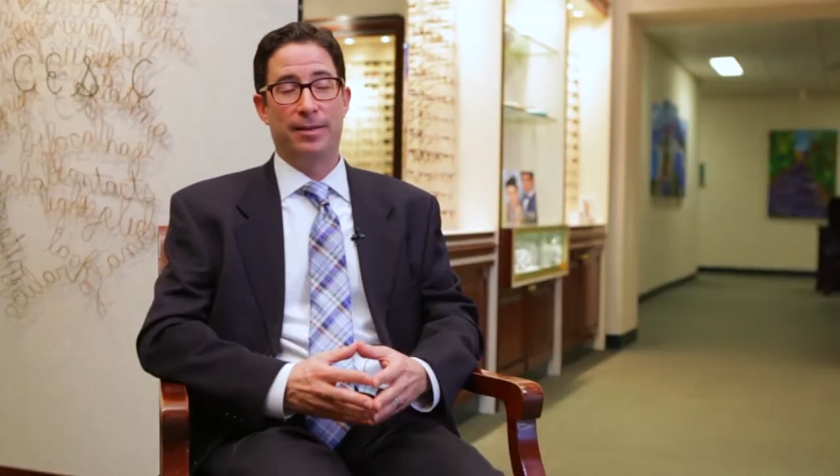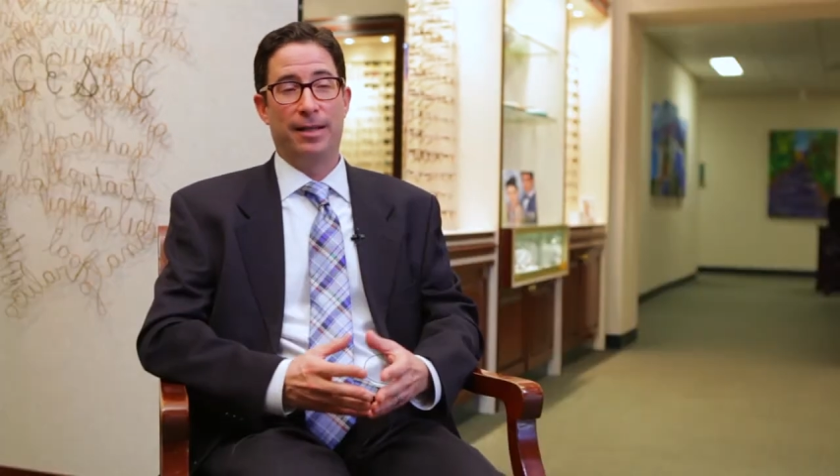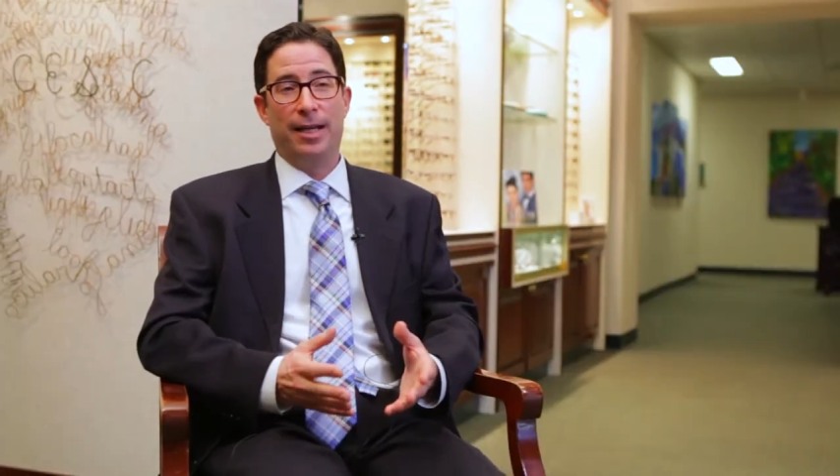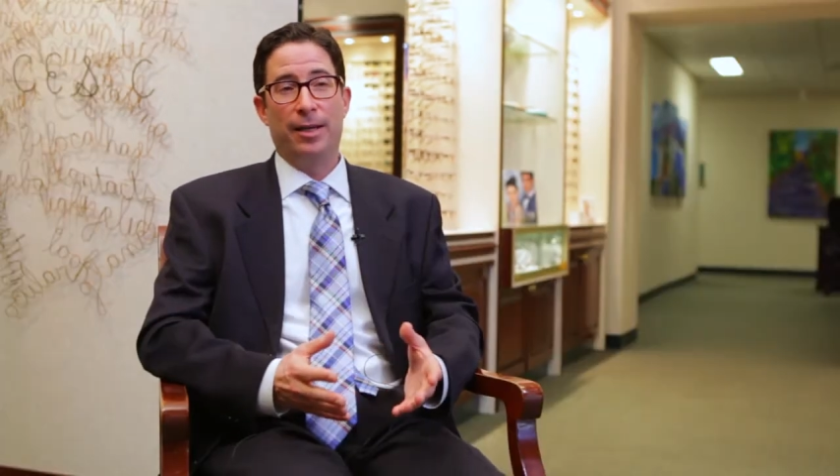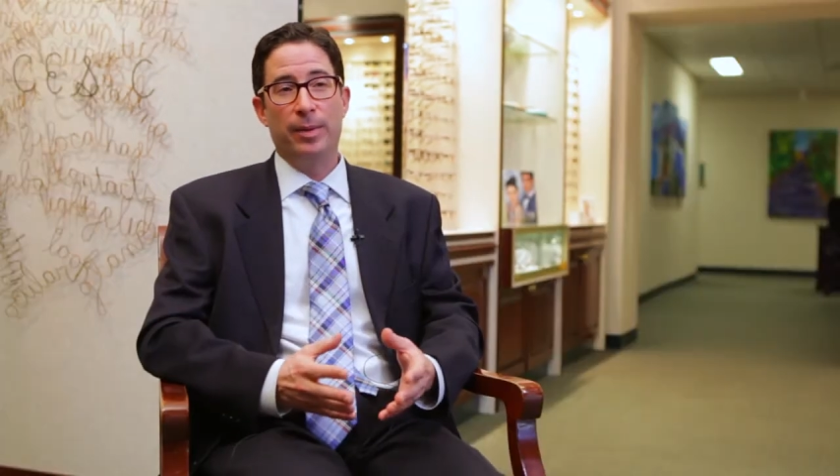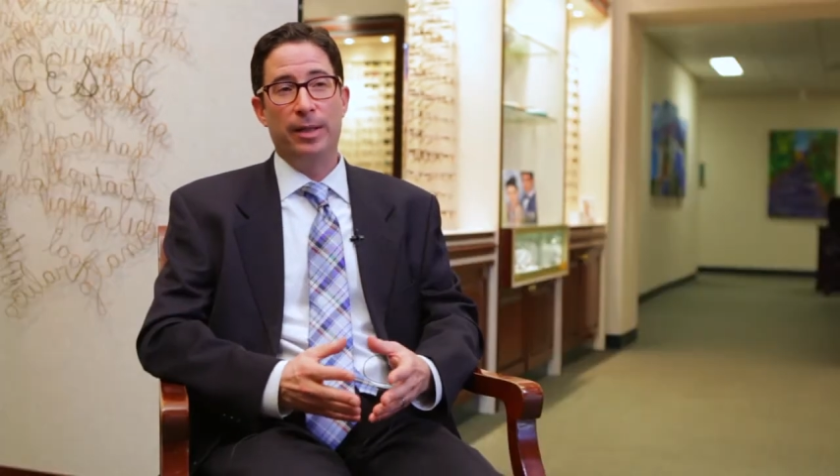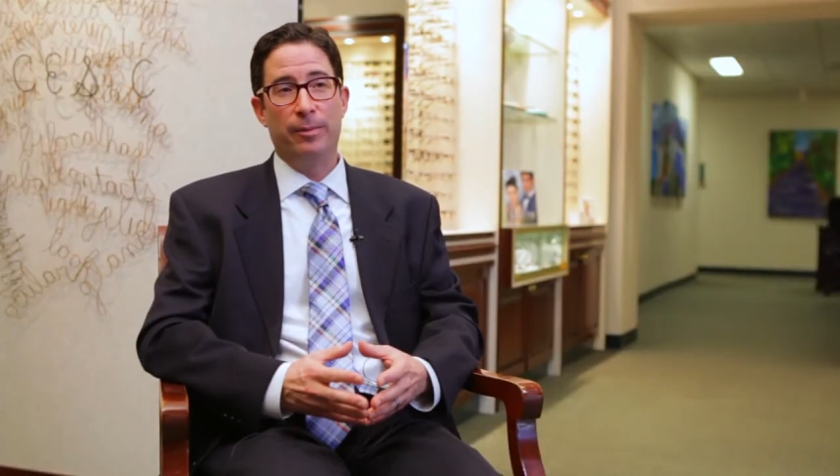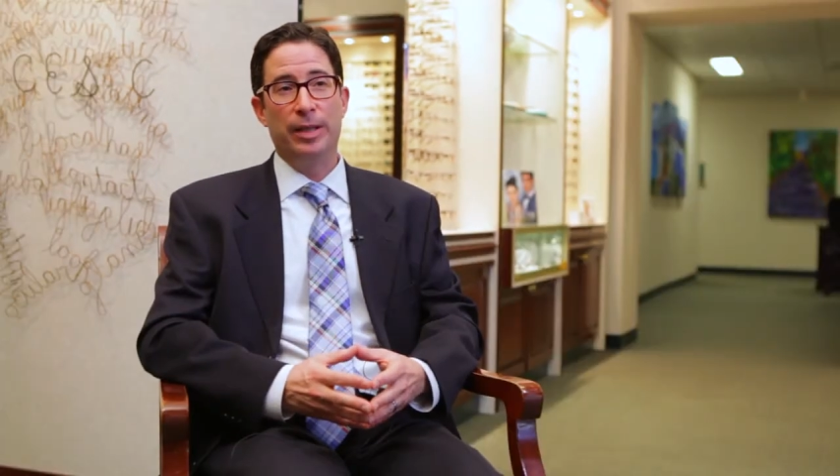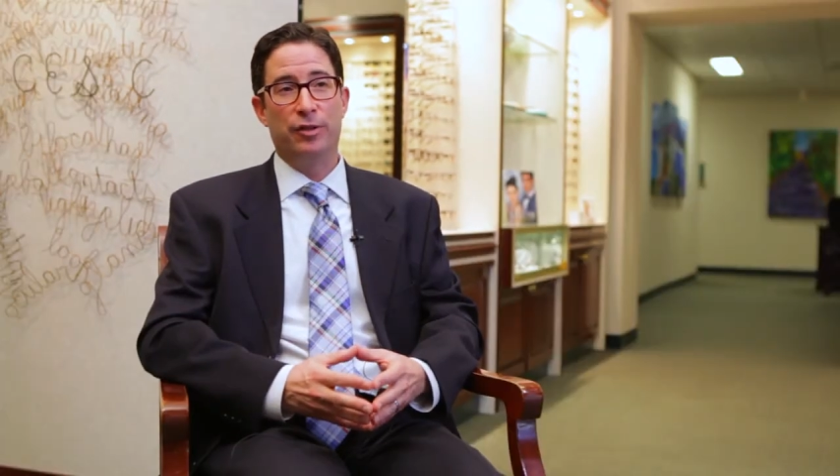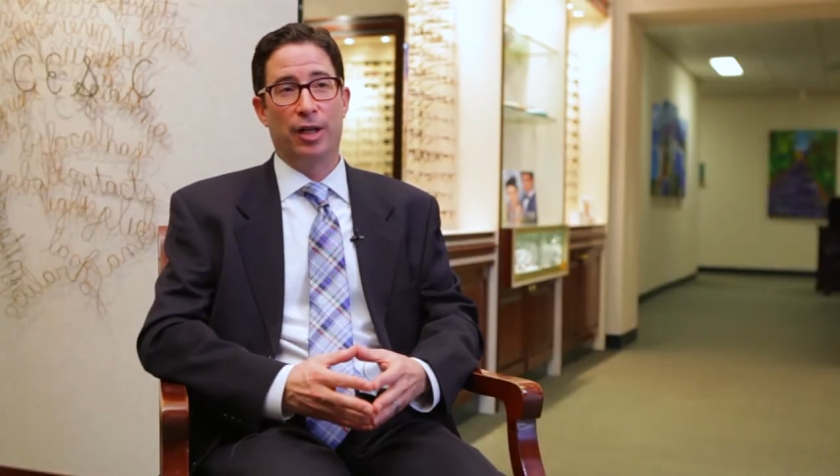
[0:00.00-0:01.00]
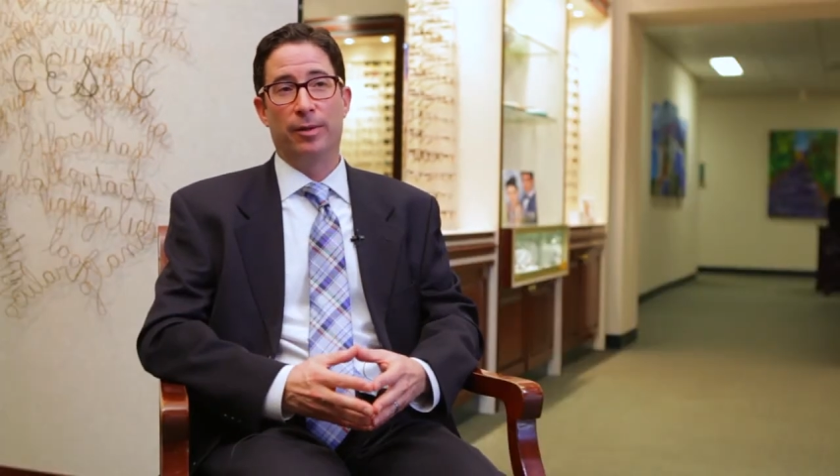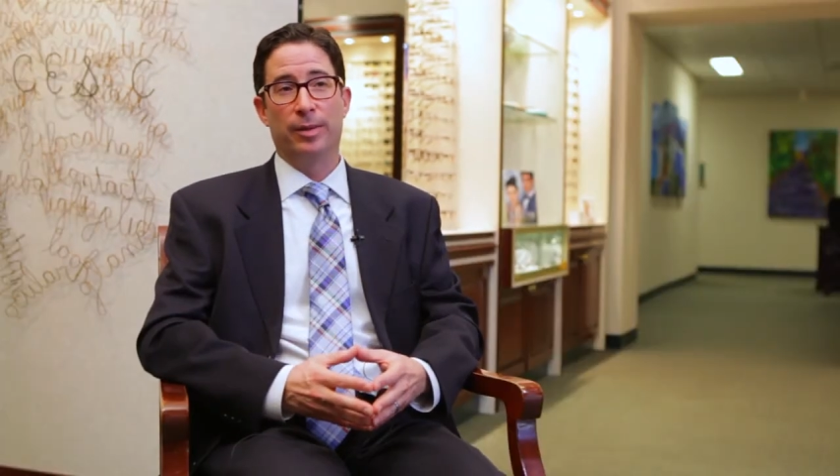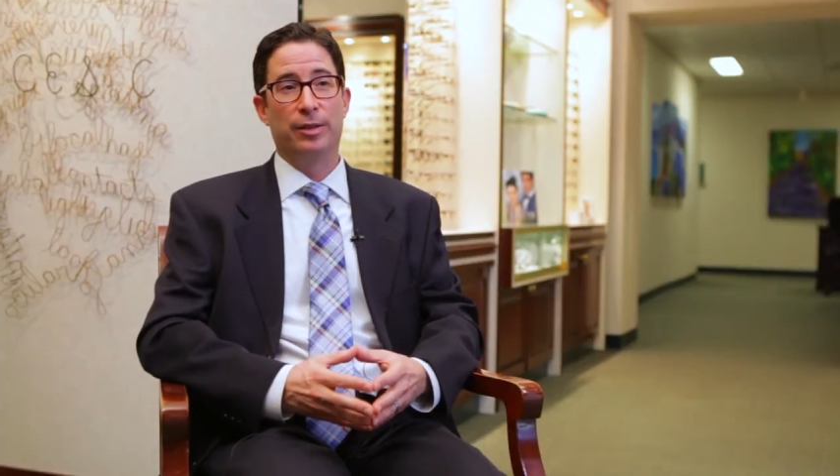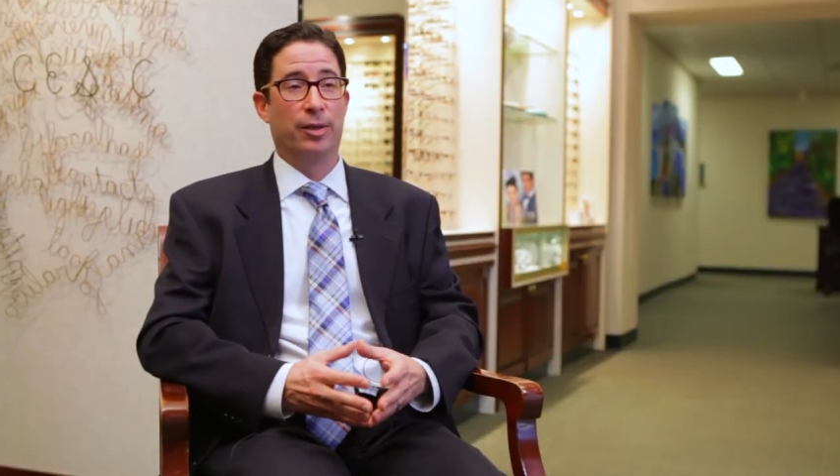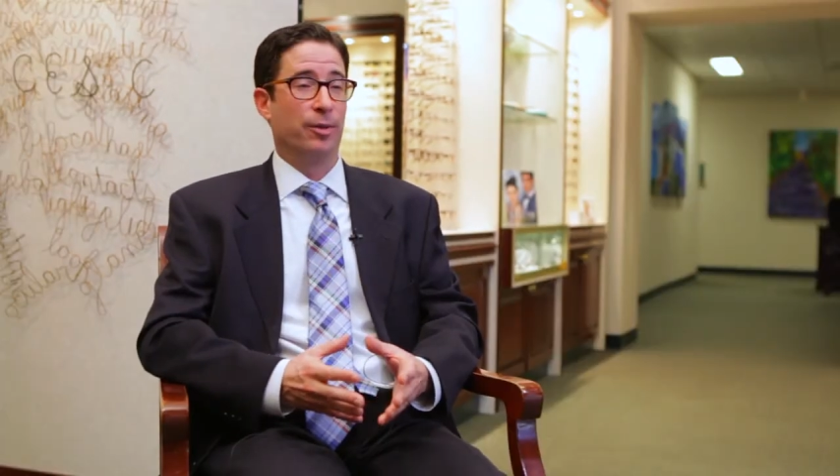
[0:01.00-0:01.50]
Today we
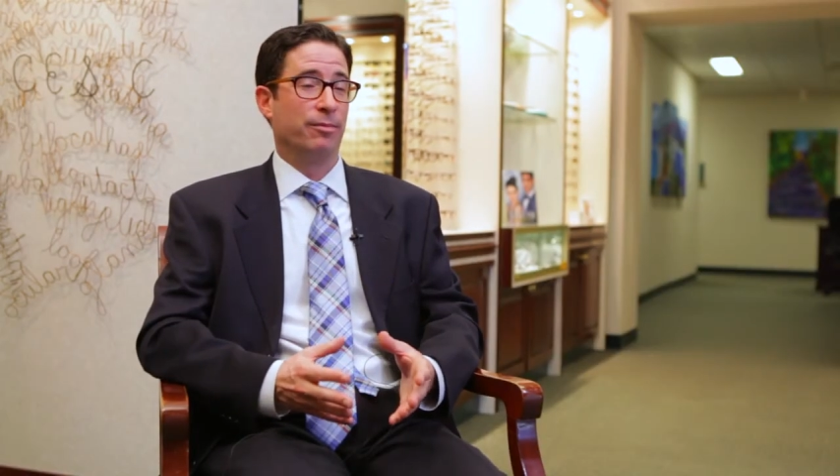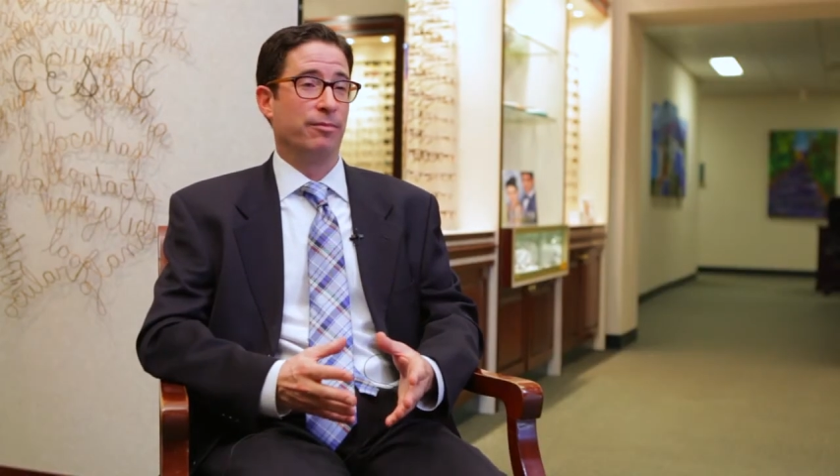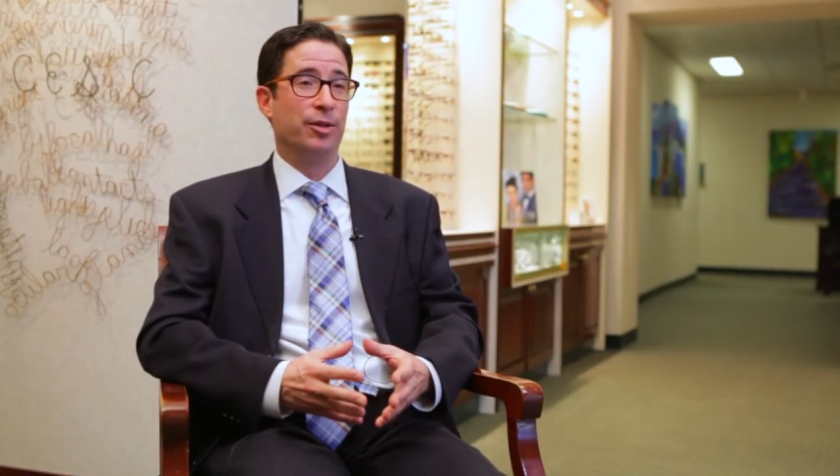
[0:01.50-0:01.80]
generally don't